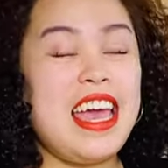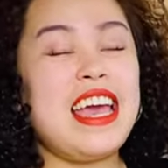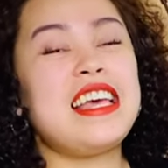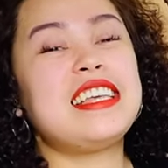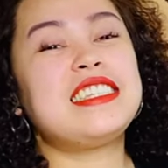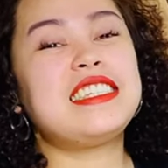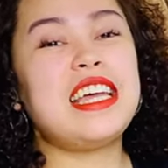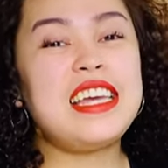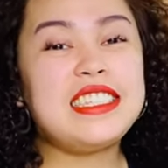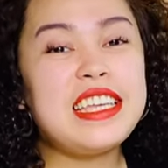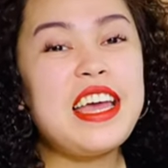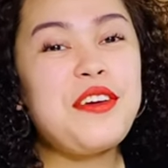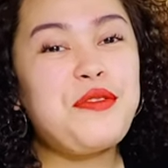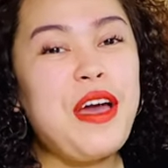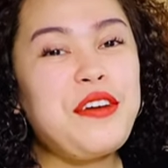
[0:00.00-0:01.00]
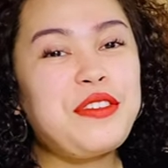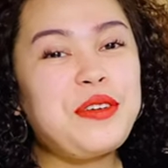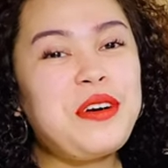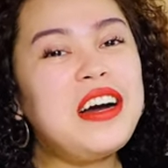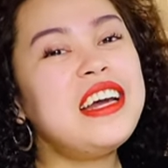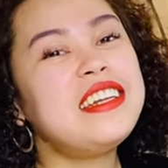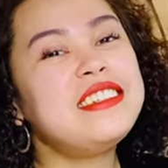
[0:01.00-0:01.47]
Stay safe,
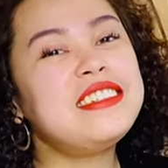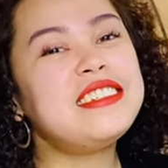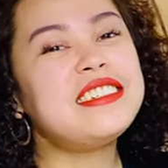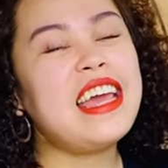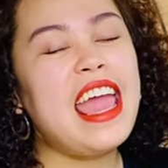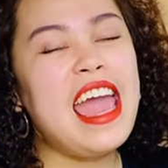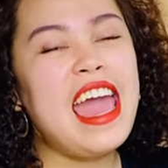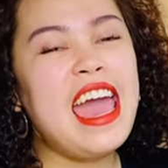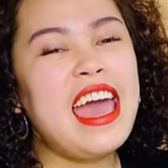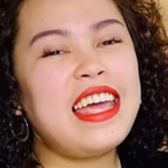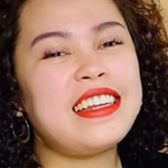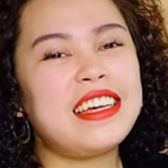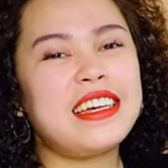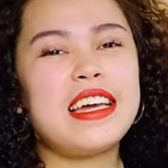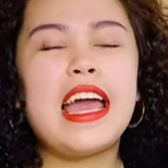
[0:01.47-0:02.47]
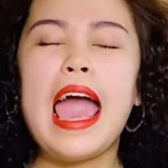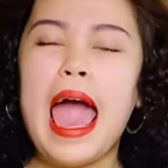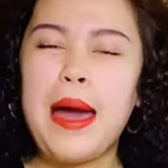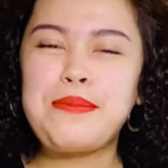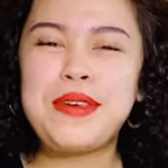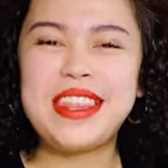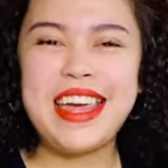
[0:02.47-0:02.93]
everyone, and
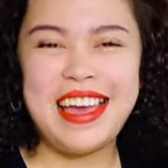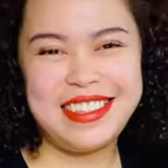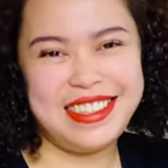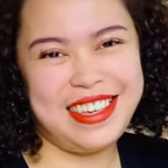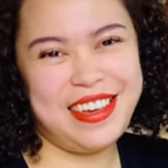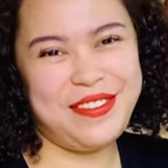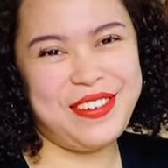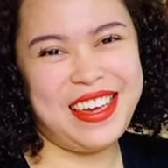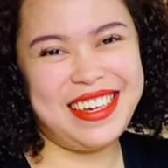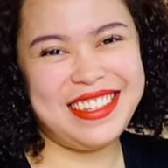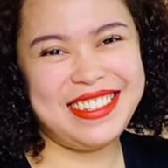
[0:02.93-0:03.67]
happy Thanksgiving.